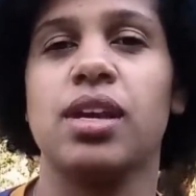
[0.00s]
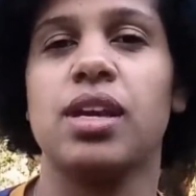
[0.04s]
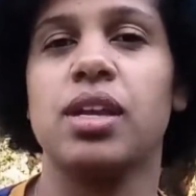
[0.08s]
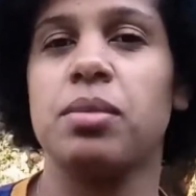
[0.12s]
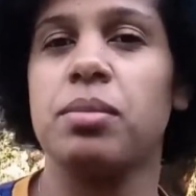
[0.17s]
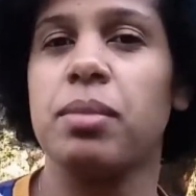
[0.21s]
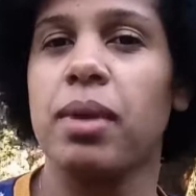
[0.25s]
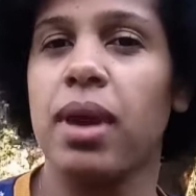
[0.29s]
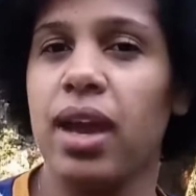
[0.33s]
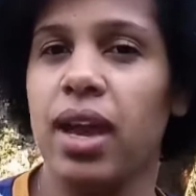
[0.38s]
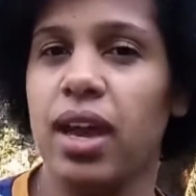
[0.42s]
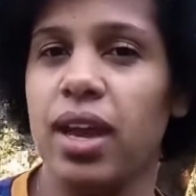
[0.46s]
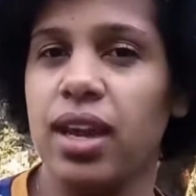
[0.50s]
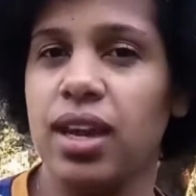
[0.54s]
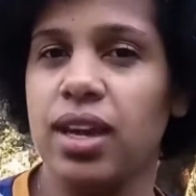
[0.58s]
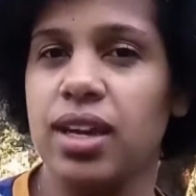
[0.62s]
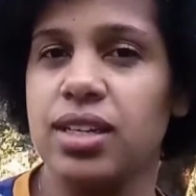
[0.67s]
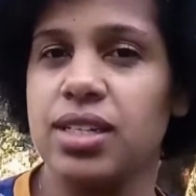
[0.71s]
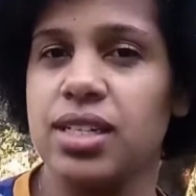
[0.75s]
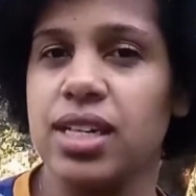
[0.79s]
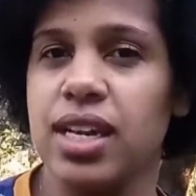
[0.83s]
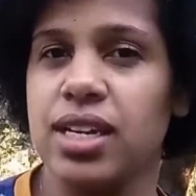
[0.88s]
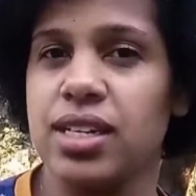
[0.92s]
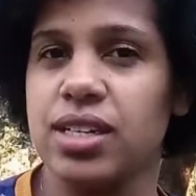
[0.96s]
and my
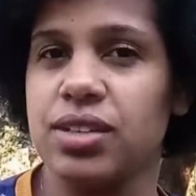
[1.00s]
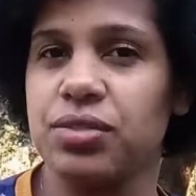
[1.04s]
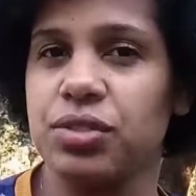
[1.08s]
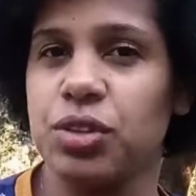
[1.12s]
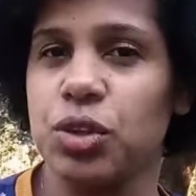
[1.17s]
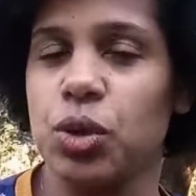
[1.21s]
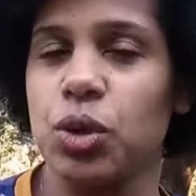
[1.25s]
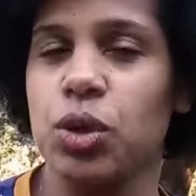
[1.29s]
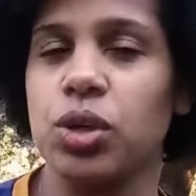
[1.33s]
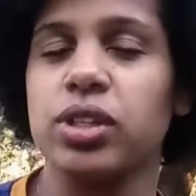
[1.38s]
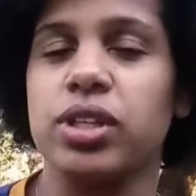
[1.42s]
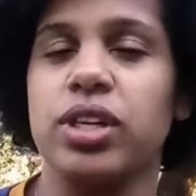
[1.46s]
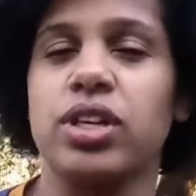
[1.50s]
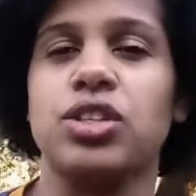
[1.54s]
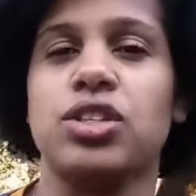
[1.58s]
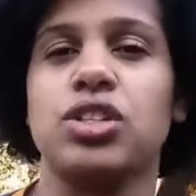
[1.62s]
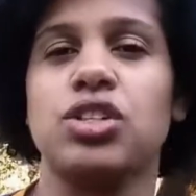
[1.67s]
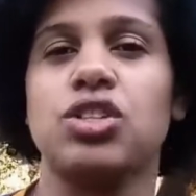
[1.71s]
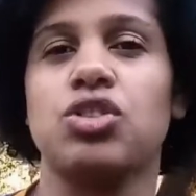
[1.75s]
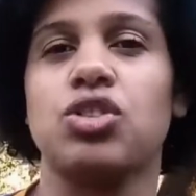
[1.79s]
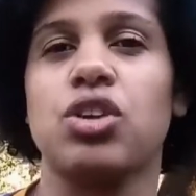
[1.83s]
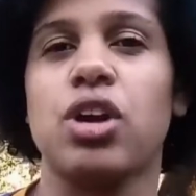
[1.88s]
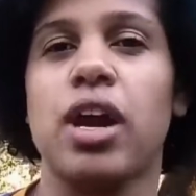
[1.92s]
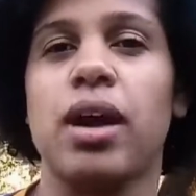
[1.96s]
dainty floral that
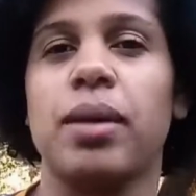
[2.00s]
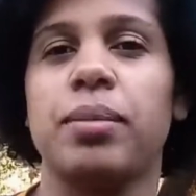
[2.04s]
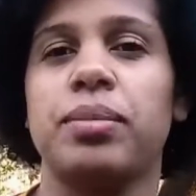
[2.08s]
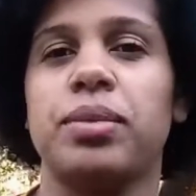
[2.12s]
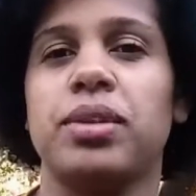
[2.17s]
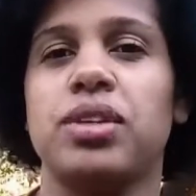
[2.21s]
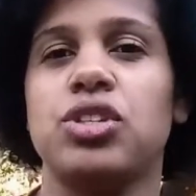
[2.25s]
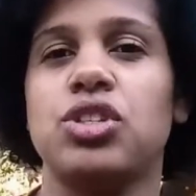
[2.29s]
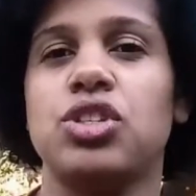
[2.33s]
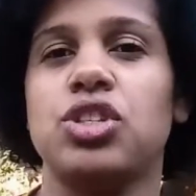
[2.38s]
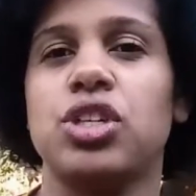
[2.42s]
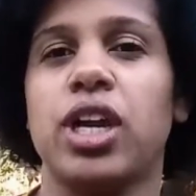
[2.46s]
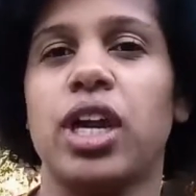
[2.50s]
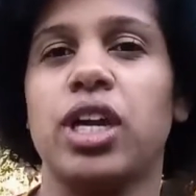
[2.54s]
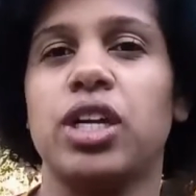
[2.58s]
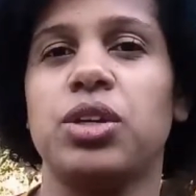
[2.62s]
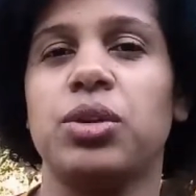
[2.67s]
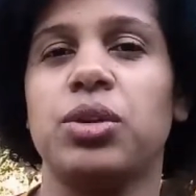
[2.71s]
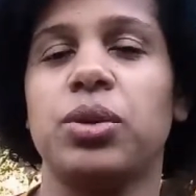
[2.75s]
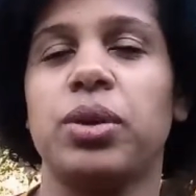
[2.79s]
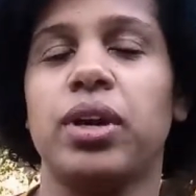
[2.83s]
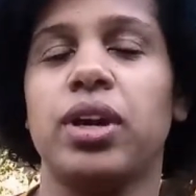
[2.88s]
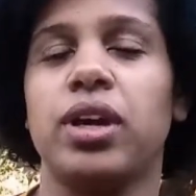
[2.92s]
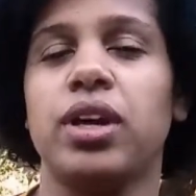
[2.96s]
just dropped this
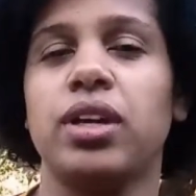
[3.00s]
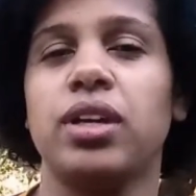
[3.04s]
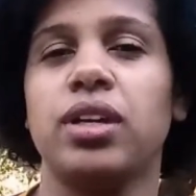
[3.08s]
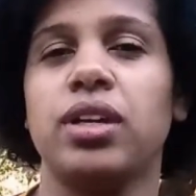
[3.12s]
January.